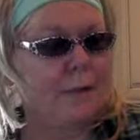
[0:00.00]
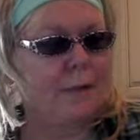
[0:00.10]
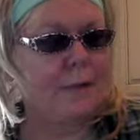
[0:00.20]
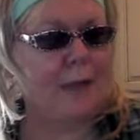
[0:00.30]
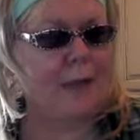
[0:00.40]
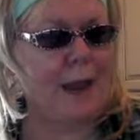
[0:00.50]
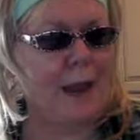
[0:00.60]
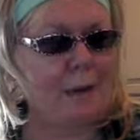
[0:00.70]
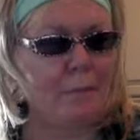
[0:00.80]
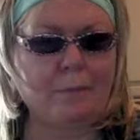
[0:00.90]
they
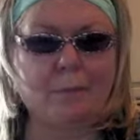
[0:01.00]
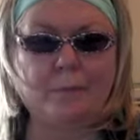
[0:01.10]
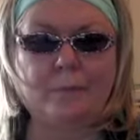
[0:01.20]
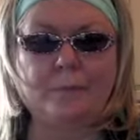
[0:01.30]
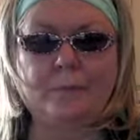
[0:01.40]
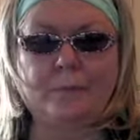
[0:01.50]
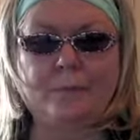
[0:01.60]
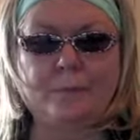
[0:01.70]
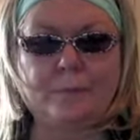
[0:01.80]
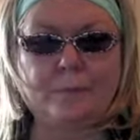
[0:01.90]
came.
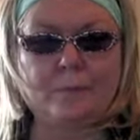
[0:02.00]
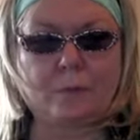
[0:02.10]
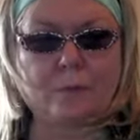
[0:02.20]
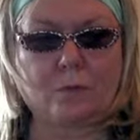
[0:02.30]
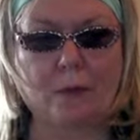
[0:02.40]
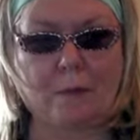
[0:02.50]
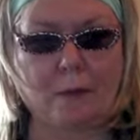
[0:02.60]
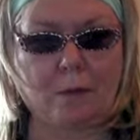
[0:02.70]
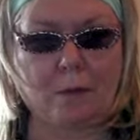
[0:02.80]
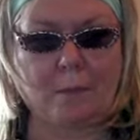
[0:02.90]

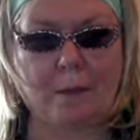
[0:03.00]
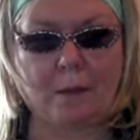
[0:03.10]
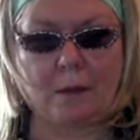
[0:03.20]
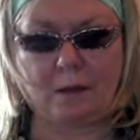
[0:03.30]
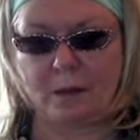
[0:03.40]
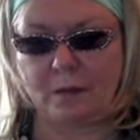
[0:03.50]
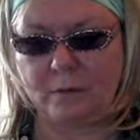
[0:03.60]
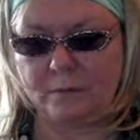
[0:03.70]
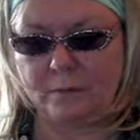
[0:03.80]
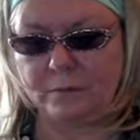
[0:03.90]
Grandma and Grandpa
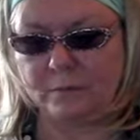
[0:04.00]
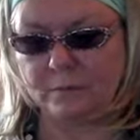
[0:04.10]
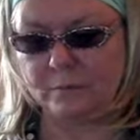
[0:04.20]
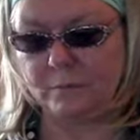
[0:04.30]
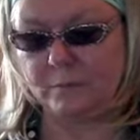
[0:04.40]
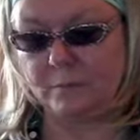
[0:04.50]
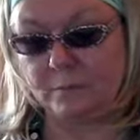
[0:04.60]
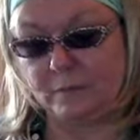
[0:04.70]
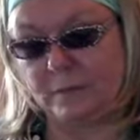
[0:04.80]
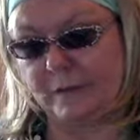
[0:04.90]
gone.
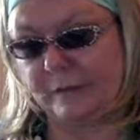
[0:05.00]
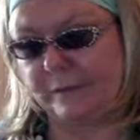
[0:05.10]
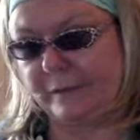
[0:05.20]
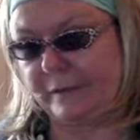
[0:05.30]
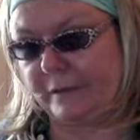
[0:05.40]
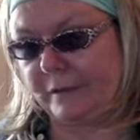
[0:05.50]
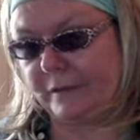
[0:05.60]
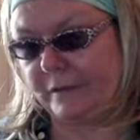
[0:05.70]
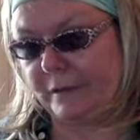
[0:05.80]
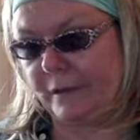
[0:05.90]
Thank
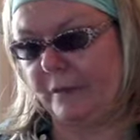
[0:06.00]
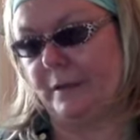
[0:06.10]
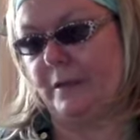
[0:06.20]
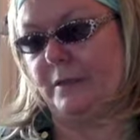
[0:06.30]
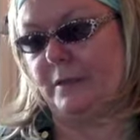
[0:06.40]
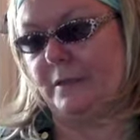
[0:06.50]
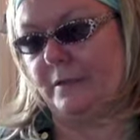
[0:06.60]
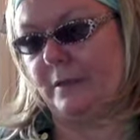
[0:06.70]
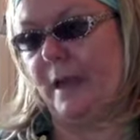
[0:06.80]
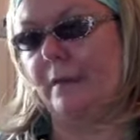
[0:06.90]

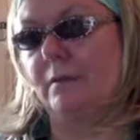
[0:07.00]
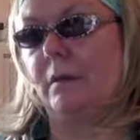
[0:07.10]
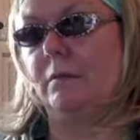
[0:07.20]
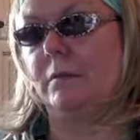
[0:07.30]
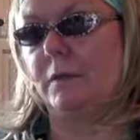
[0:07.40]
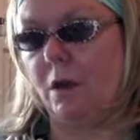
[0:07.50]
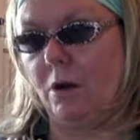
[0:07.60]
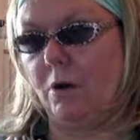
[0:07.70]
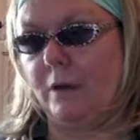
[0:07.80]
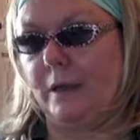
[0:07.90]
goodness. Thank the
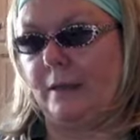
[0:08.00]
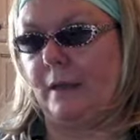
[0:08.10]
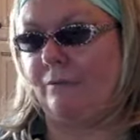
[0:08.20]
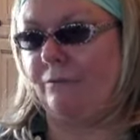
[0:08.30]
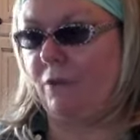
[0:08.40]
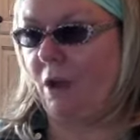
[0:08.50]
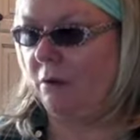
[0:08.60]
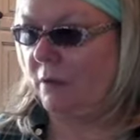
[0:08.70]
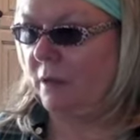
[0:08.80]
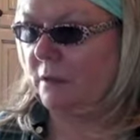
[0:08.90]
Lord that
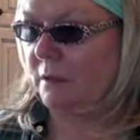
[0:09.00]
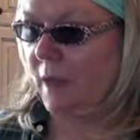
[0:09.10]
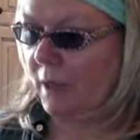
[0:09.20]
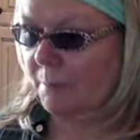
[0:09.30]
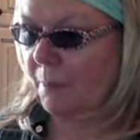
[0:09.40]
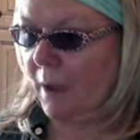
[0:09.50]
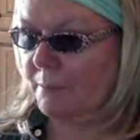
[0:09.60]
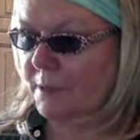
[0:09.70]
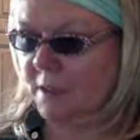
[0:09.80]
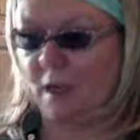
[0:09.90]
Florida
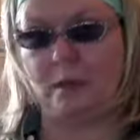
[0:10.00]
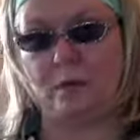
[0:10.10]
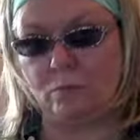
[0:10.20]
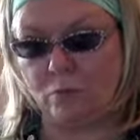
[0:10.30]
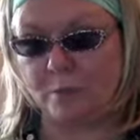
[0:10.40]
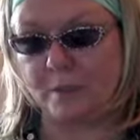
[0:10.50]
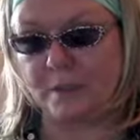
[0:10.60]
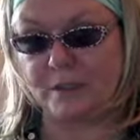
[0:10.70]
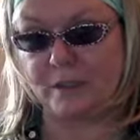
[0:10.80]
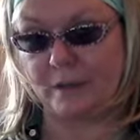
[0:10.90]
lollipop sucking woman
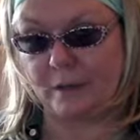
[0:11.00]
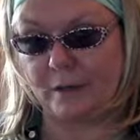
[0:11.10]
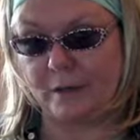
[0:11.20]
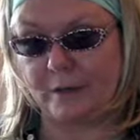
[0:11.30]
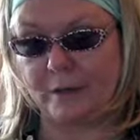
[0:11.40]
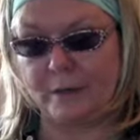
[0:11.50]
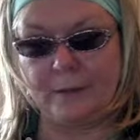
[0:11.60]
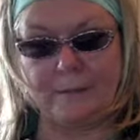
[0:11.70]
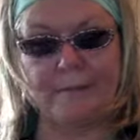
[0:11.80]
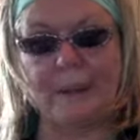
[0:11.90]
is gone.
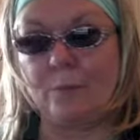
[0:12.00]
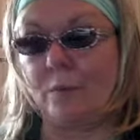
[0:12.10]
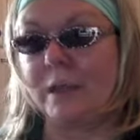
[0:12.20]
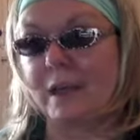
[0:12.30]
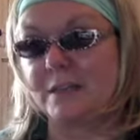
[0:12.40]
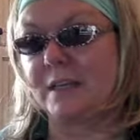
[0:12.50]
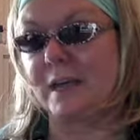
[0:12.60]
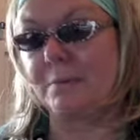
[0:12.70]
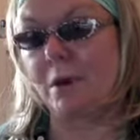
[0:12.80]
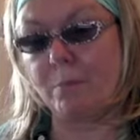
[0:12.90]
And we got to
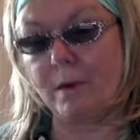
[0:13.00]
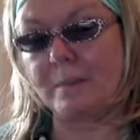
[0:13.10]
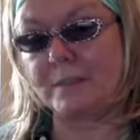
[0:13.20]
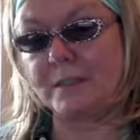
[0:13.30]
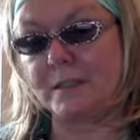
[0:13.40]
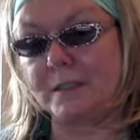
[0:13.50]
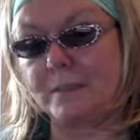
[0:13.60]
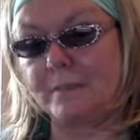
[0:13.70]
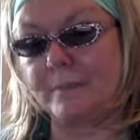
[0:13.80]
keep our premises.